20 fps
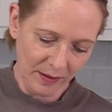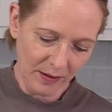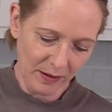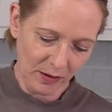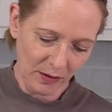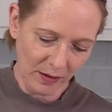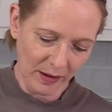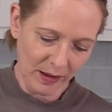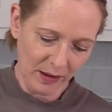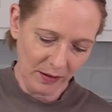
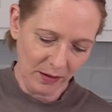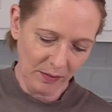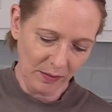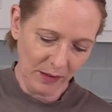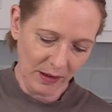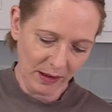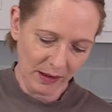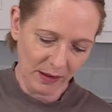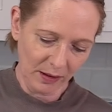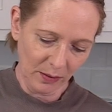Try to
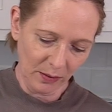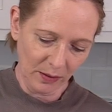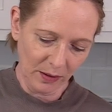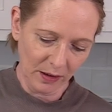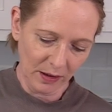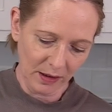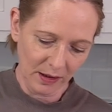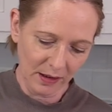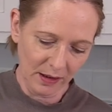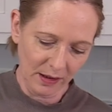mix the
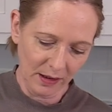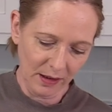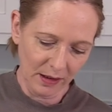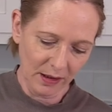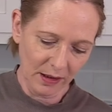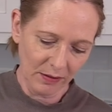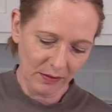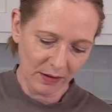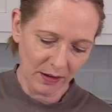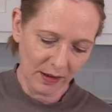water in
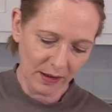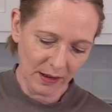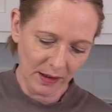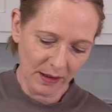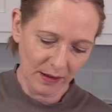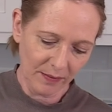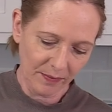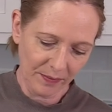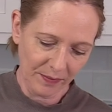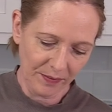evenly
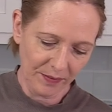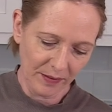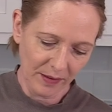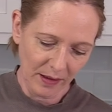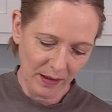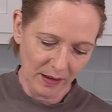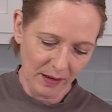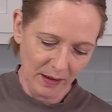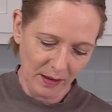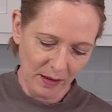
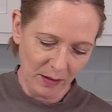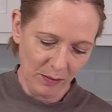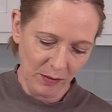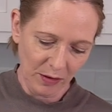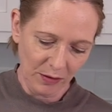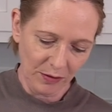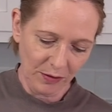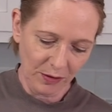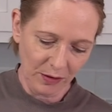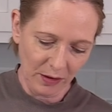
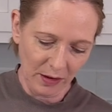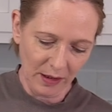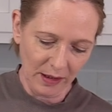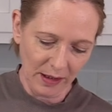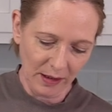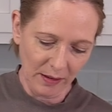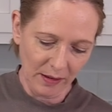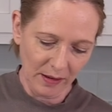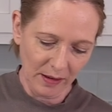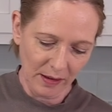before
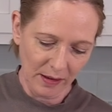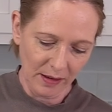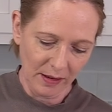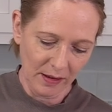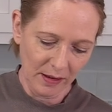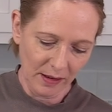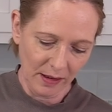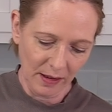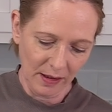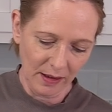I
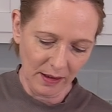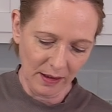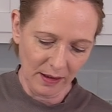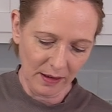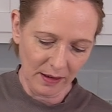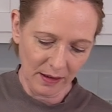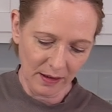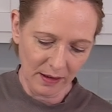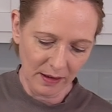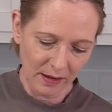
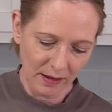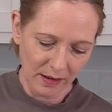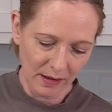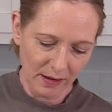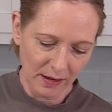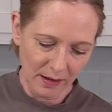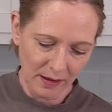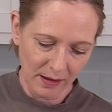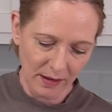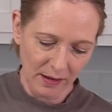add
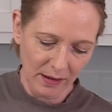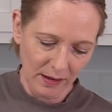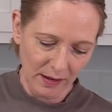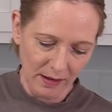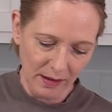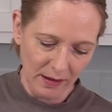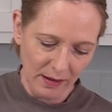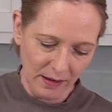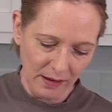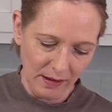
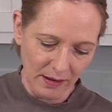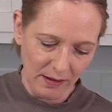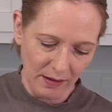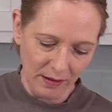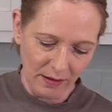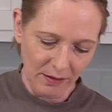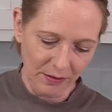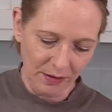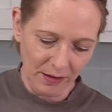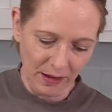
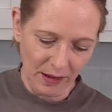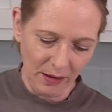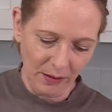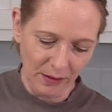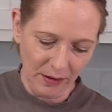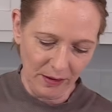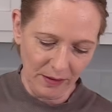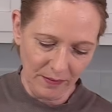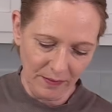the flour.